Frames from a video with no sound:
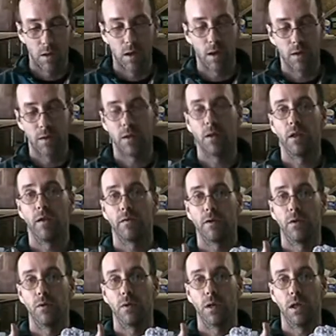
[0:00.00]
I still
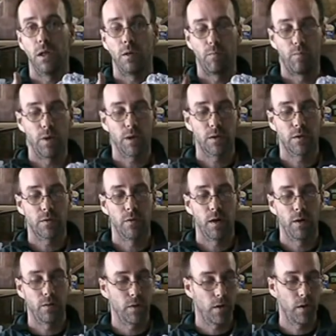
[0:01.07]
have to do the little bricks
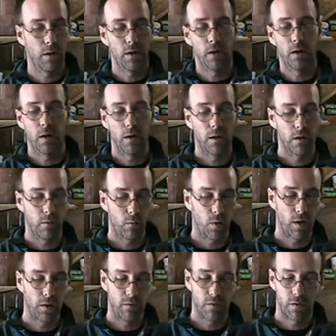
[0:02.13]
around there
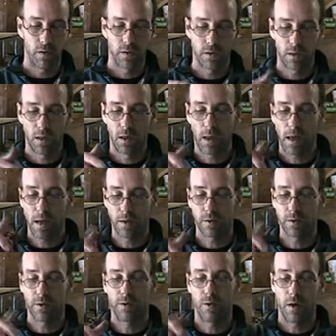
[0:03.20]
and wait for this
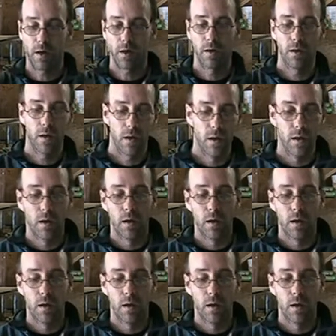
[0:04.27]
glass to dry.